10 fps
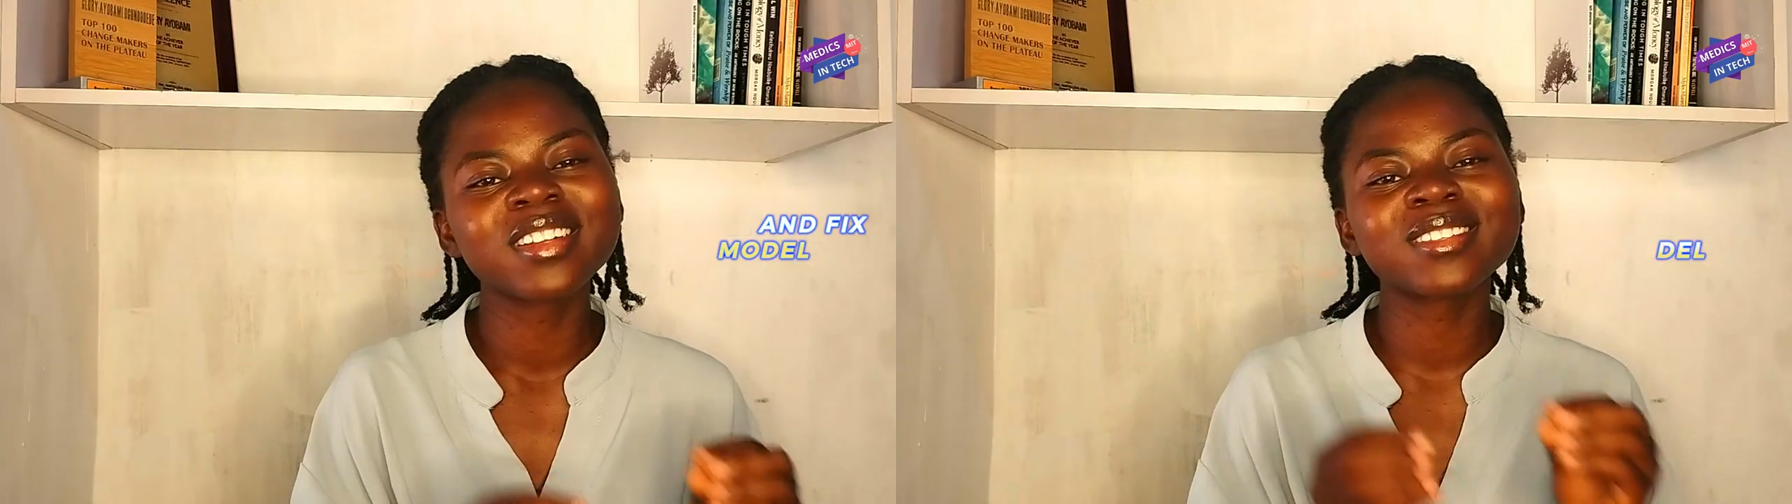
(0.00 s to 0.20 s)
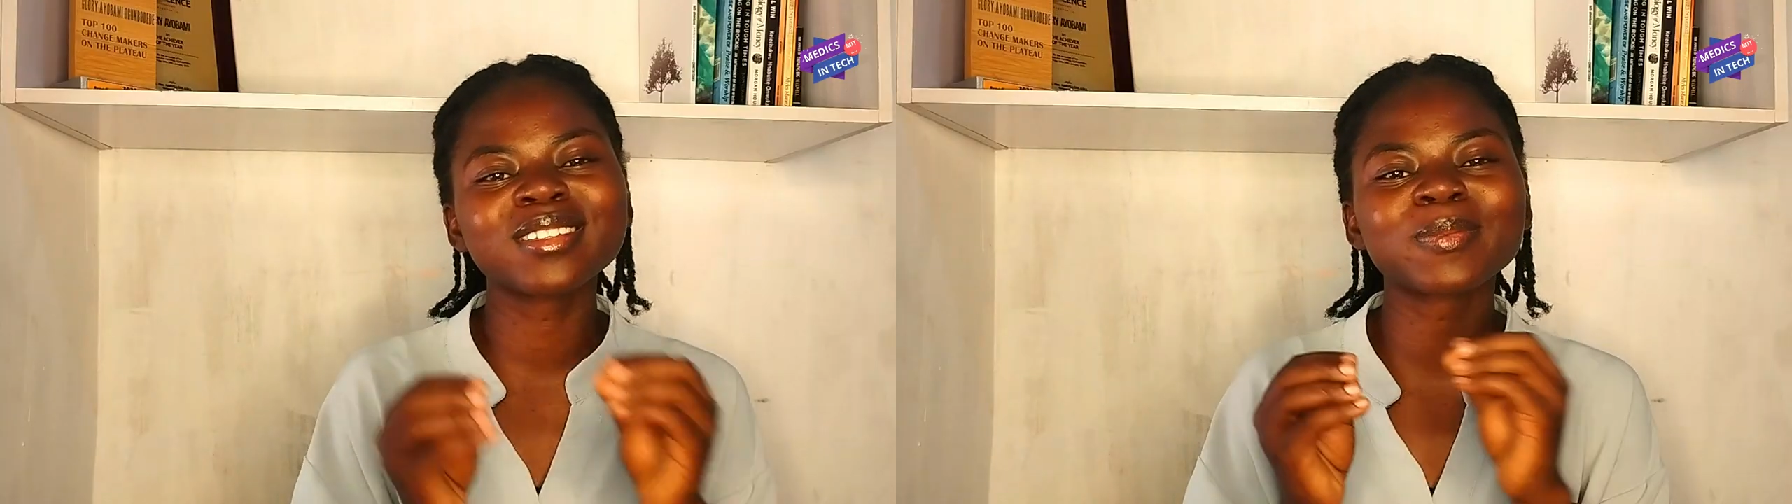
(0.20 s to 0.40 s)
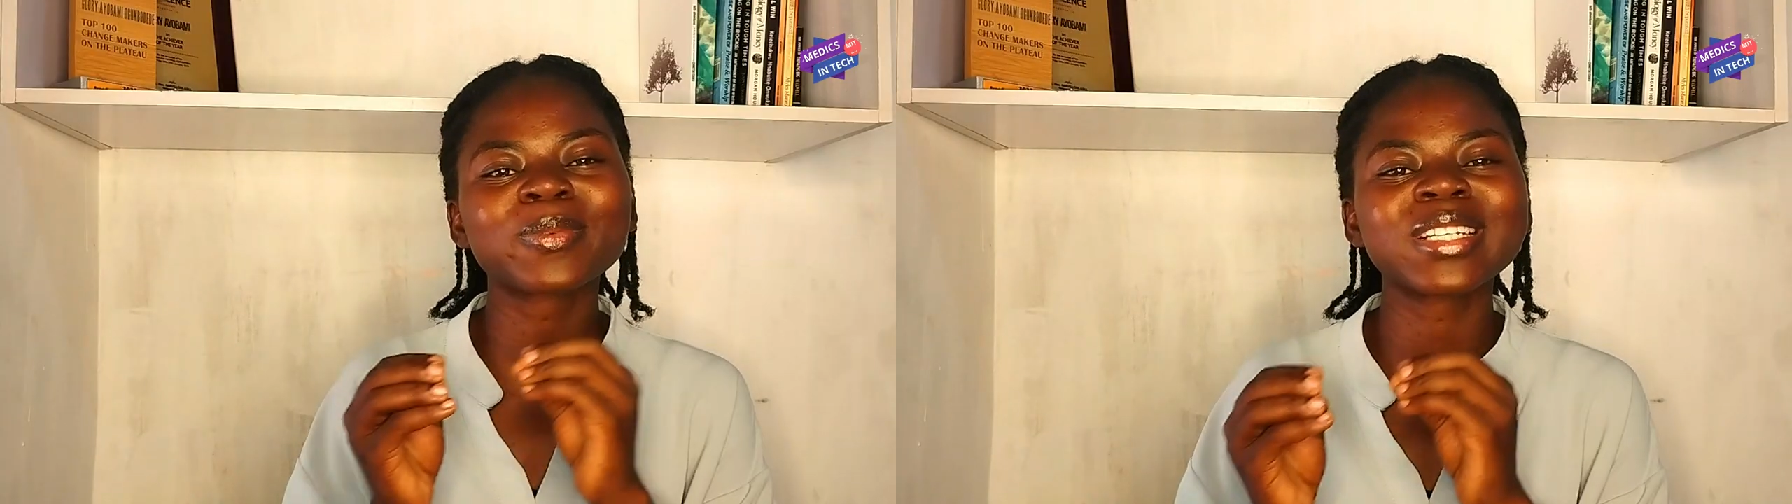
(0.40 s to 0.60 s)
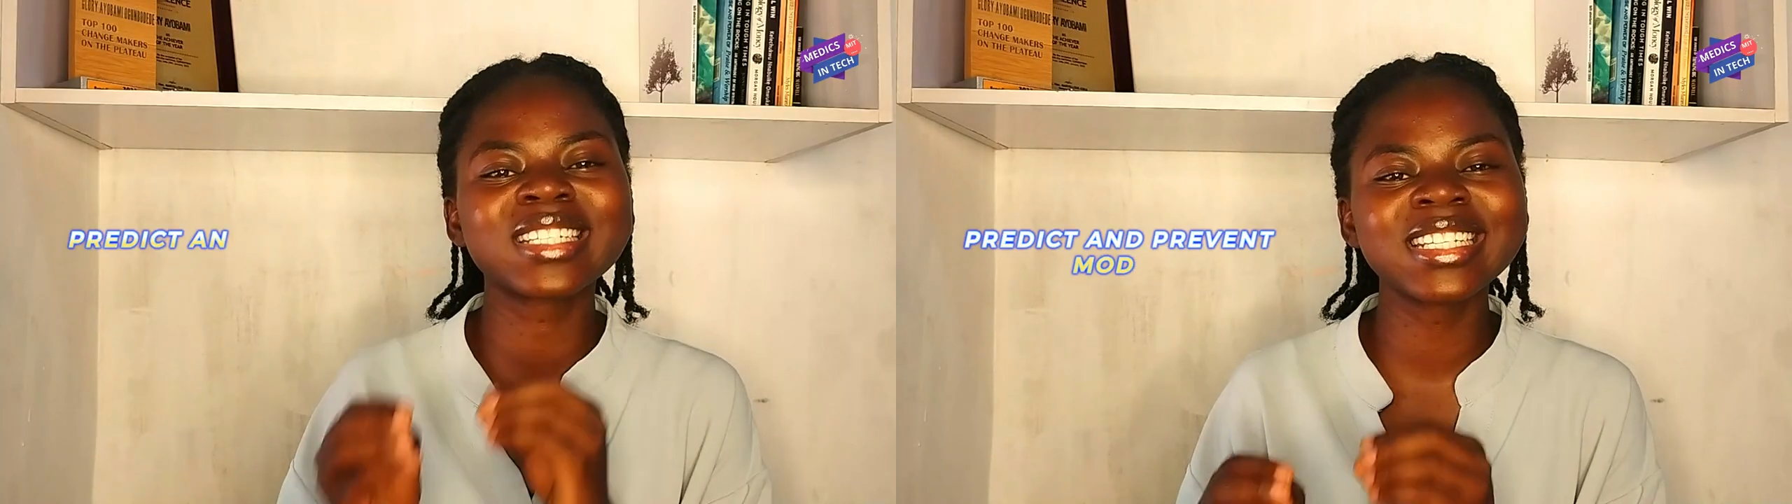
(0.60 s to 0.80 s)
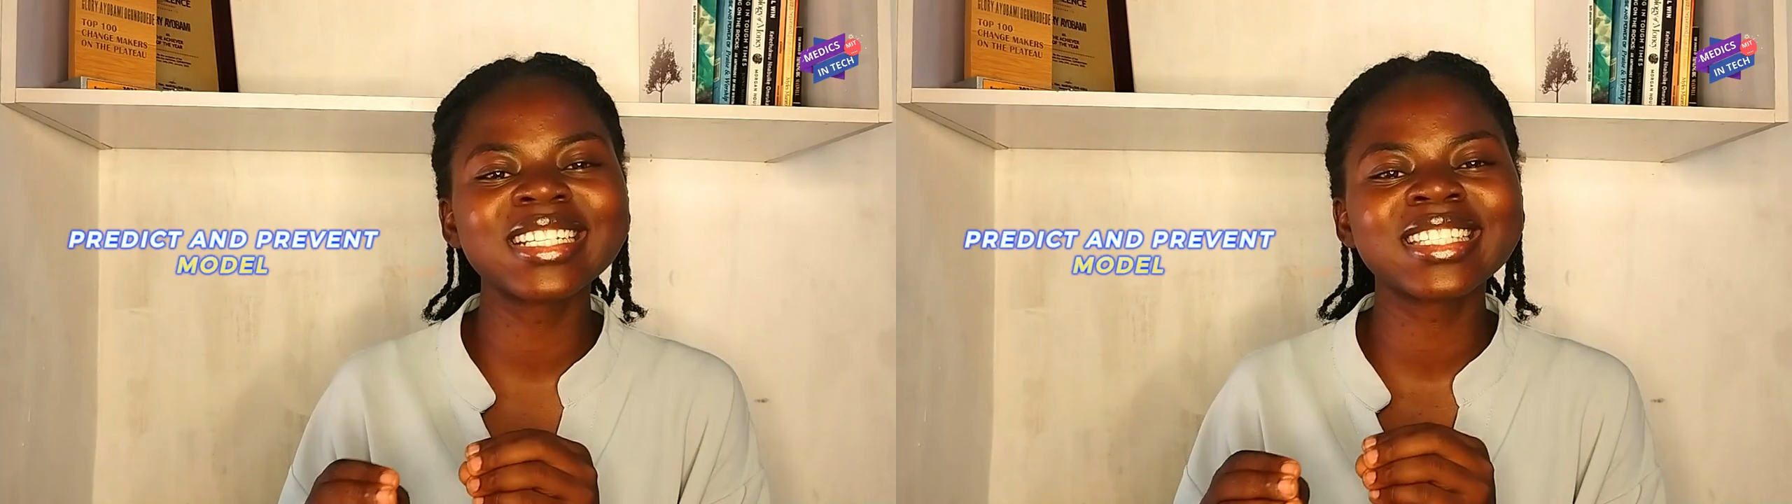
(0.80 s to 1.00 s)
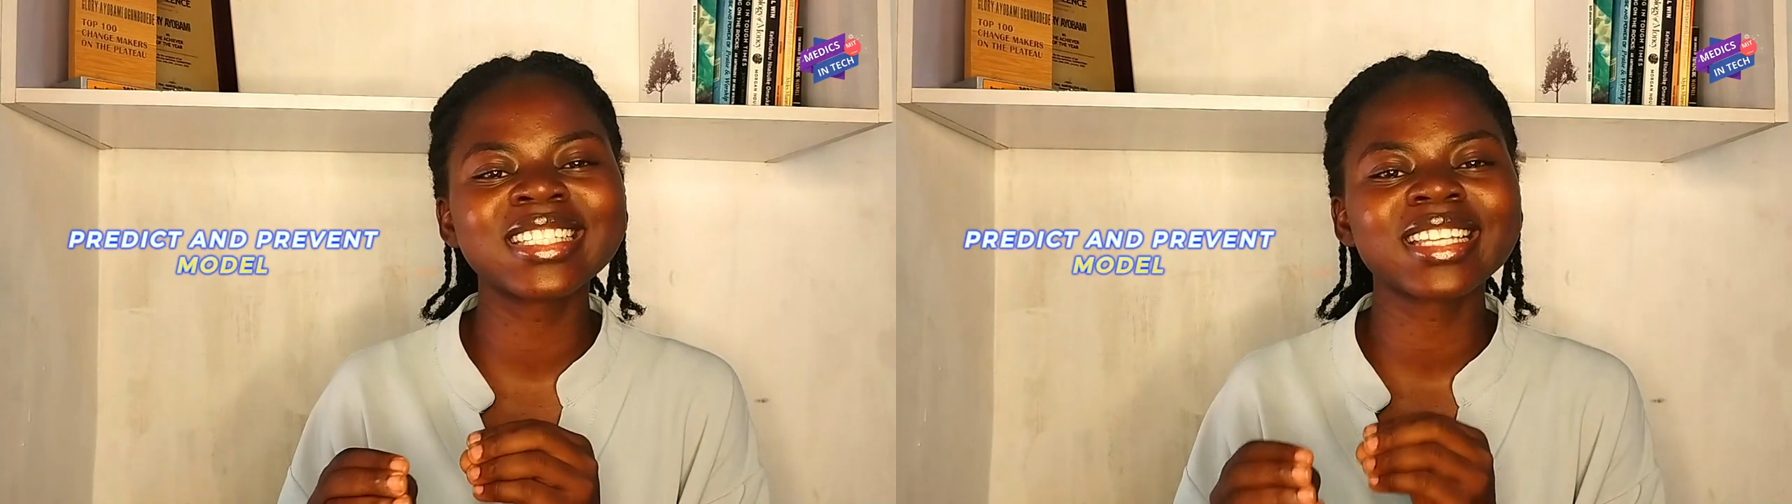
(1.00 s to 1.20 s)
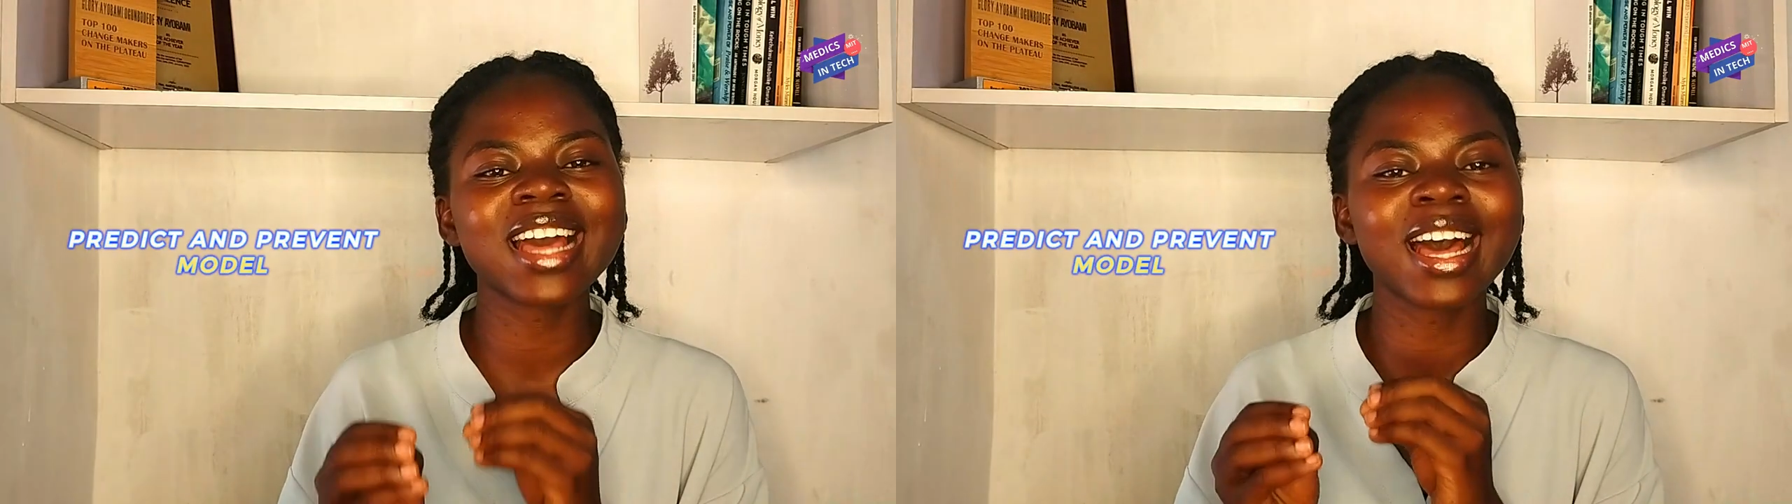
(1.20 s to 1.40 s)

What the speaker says: to the predict